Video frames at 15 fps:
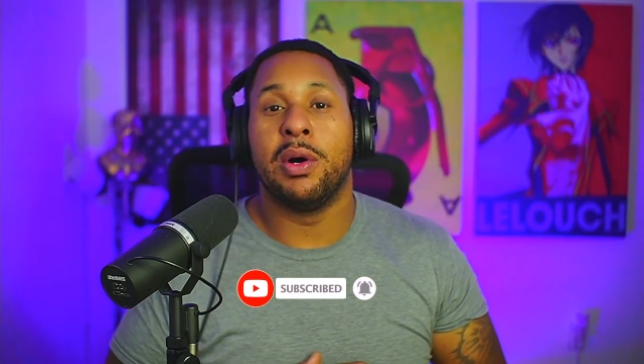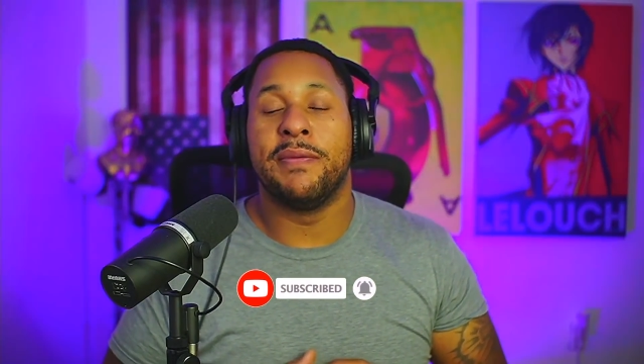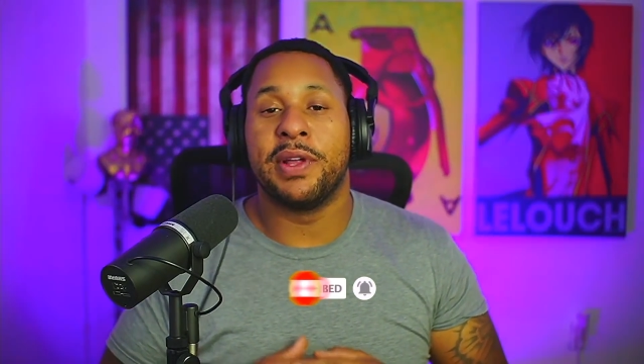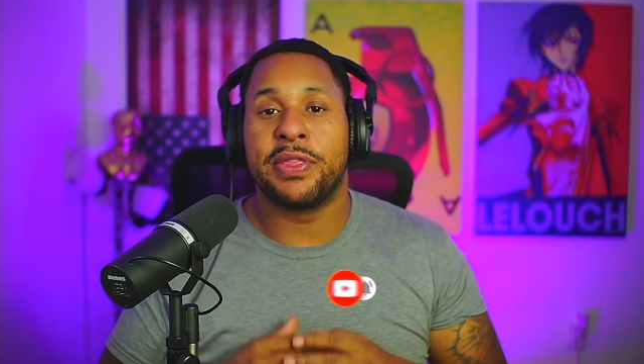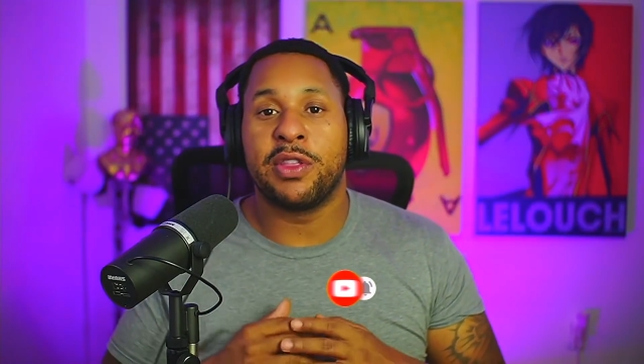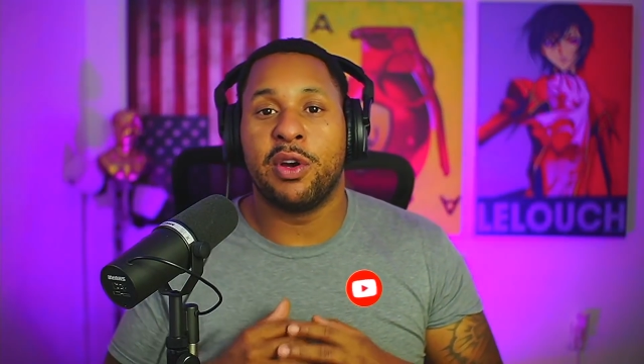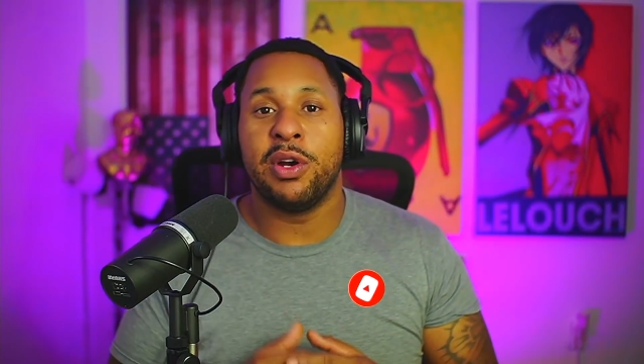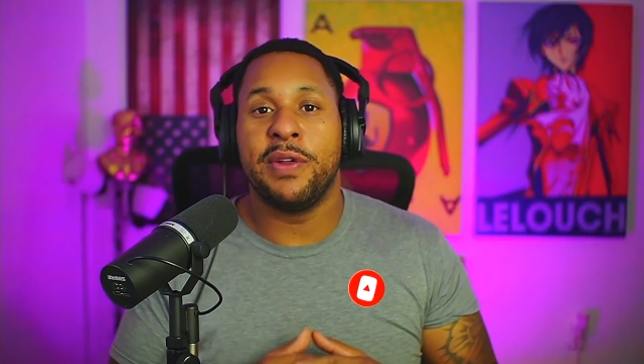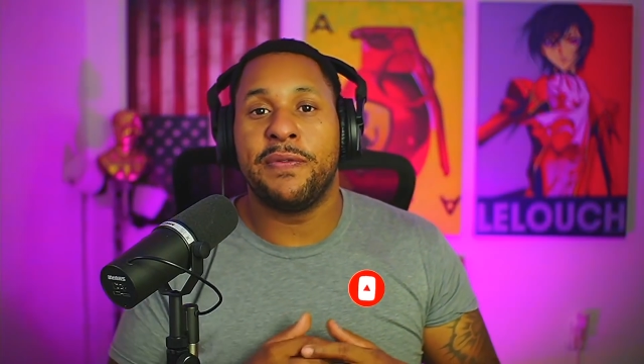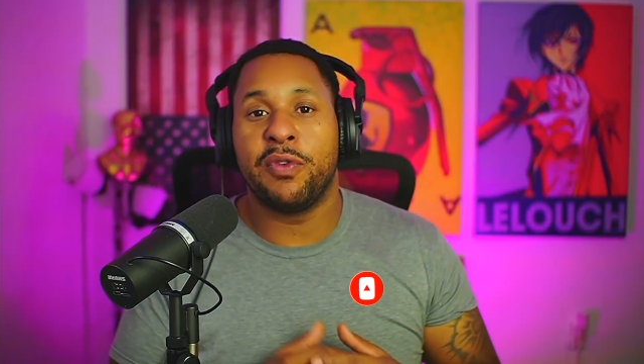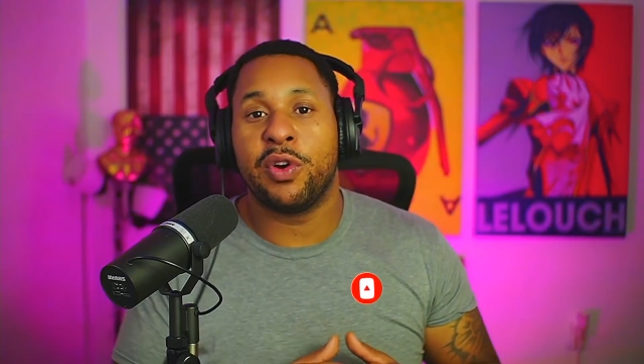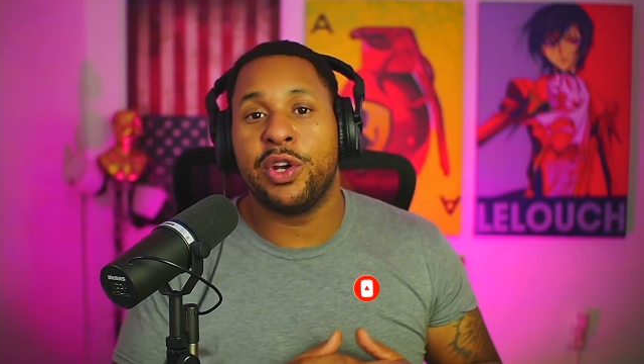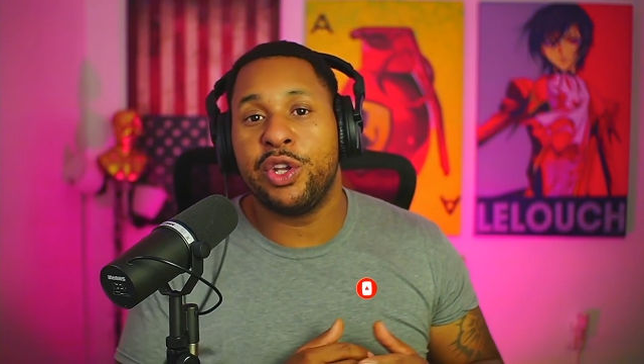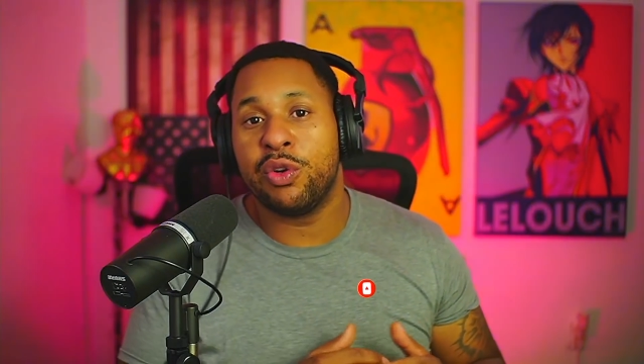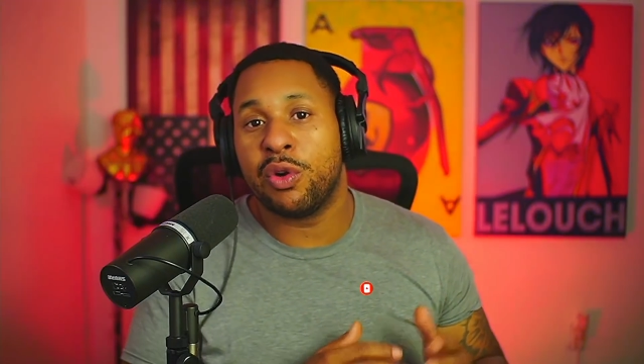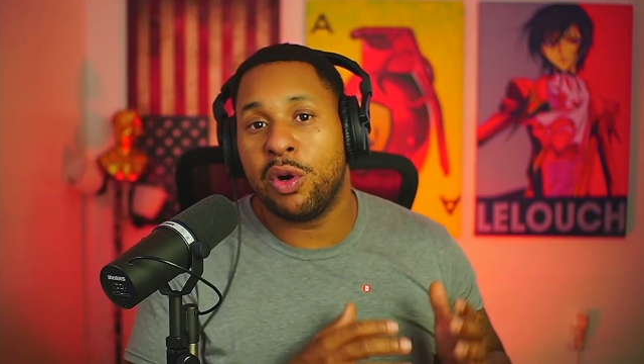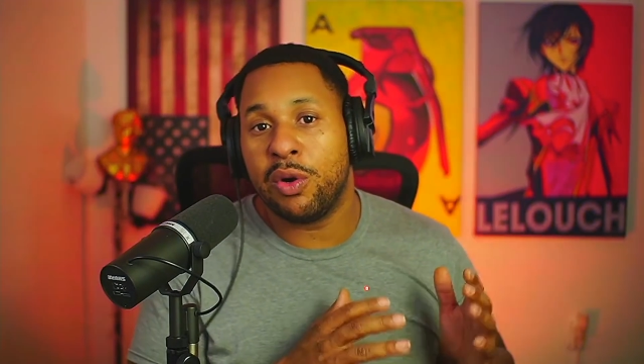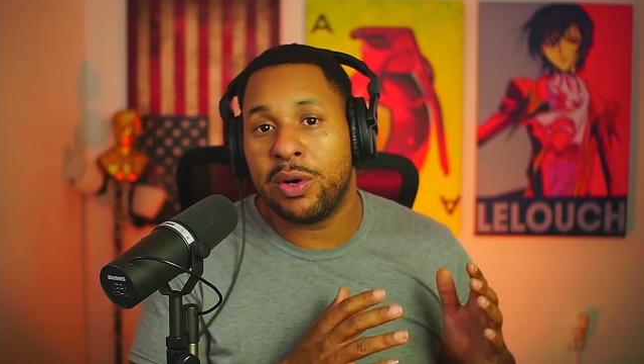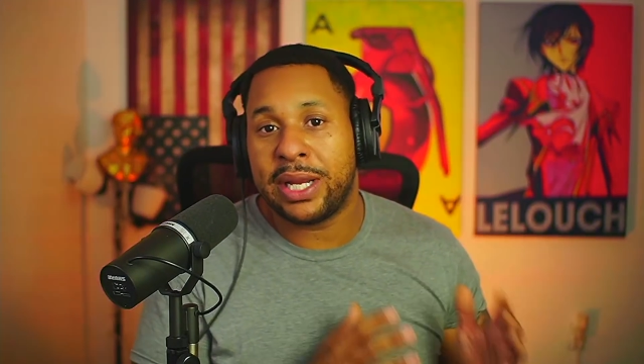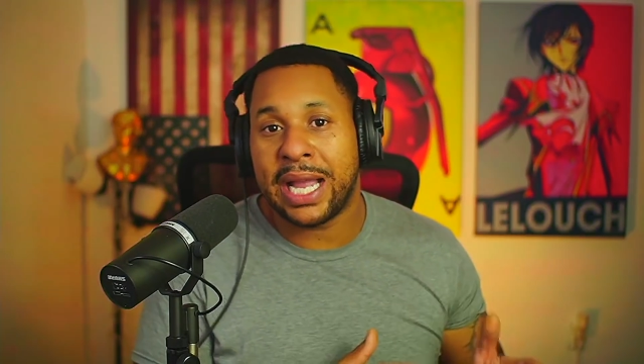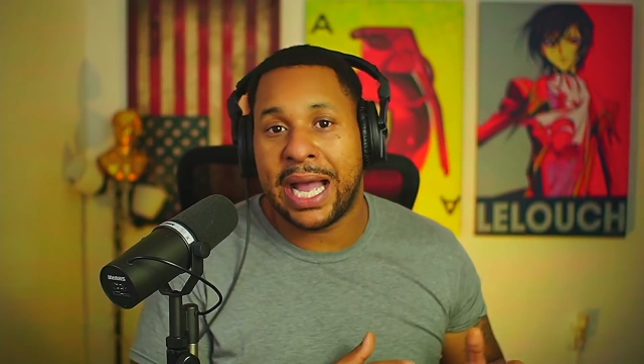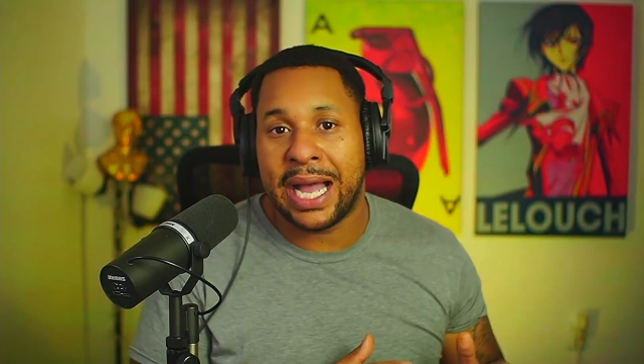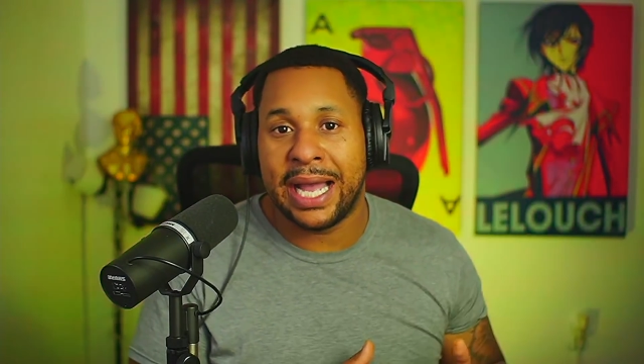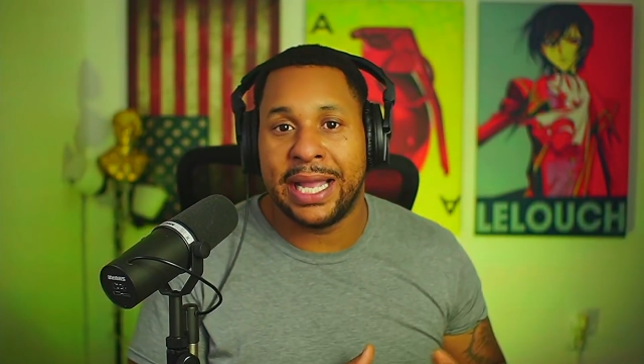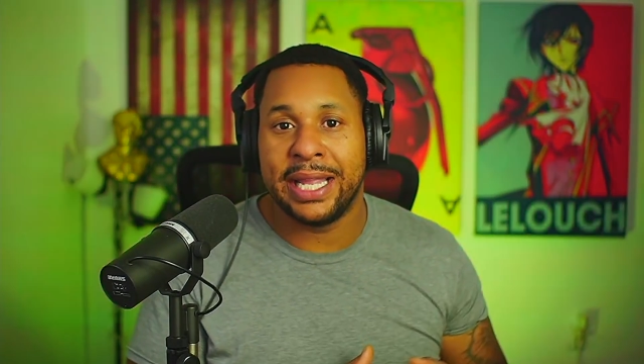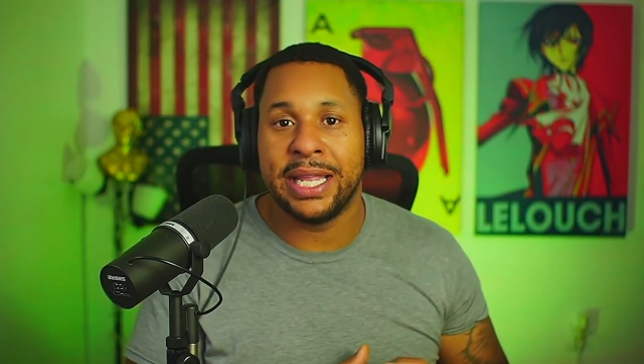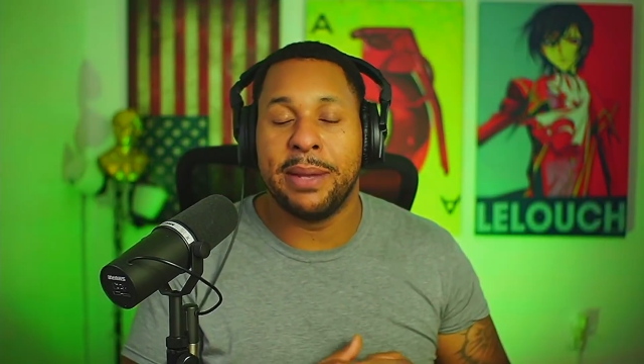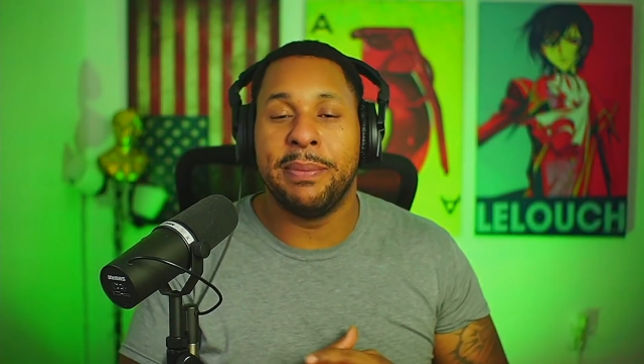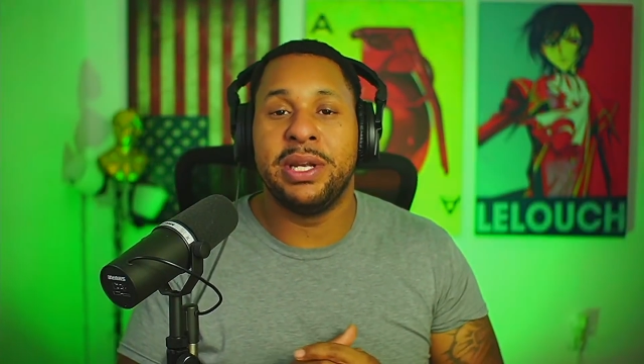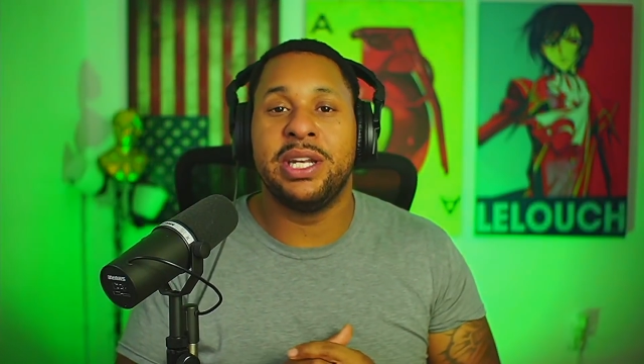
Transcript: of a 34-year-old guy. Him and